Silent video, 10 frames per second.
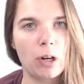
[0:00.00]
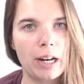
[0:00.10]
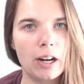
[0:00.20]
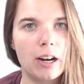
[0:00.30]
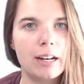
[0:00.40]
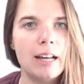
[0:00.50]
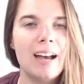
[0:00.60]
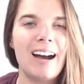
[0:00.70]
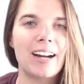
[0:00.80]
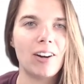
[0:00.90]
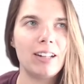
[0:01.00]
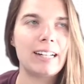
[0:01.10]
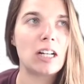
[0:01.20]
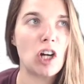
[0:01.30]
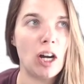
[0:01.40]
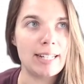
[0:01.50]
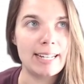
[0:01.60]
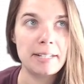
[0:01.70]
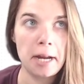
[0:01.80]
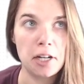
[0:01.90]
working on. I call it
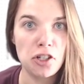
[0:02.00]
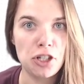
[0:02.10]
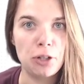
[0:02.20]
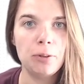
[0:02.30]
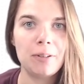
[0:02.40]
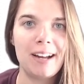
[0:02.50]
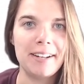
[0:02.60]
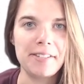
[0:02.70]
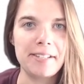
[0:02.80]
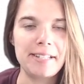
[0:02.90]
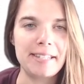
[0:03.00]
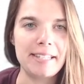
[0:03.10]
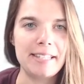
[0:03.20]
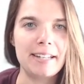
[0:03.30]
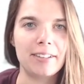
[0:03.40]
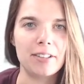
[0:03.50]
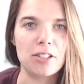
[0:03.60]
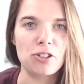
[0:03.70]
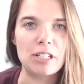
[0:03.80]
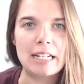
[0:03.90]
ContentHQ, as you can see there on
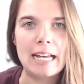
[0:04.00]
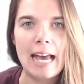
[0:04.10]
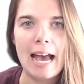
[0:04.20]
screen.